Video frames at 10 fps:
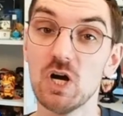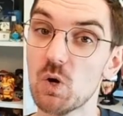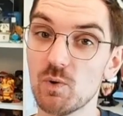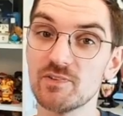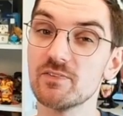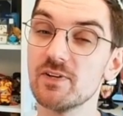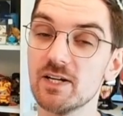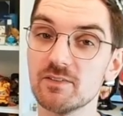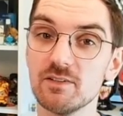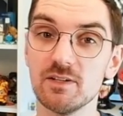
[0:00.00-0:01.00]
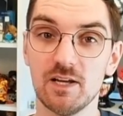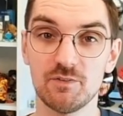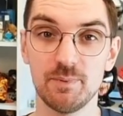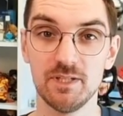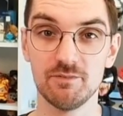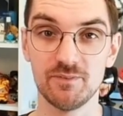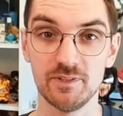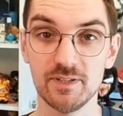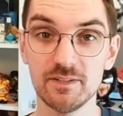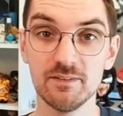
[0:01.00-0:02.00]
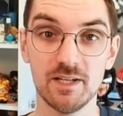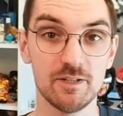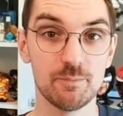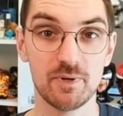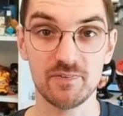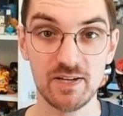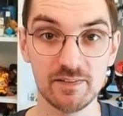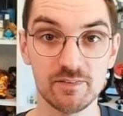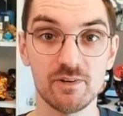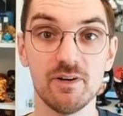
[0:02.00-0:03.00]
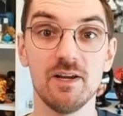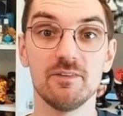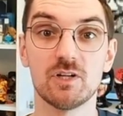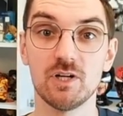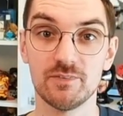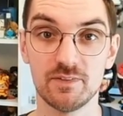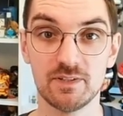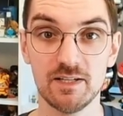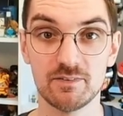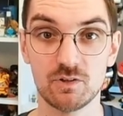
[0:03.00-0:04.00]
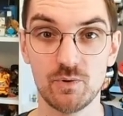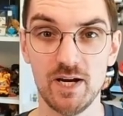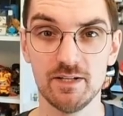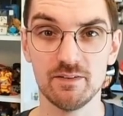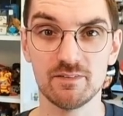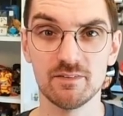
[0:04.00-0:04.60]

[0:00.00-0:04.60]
Once the title has been filled in and you press enter, the content gets created.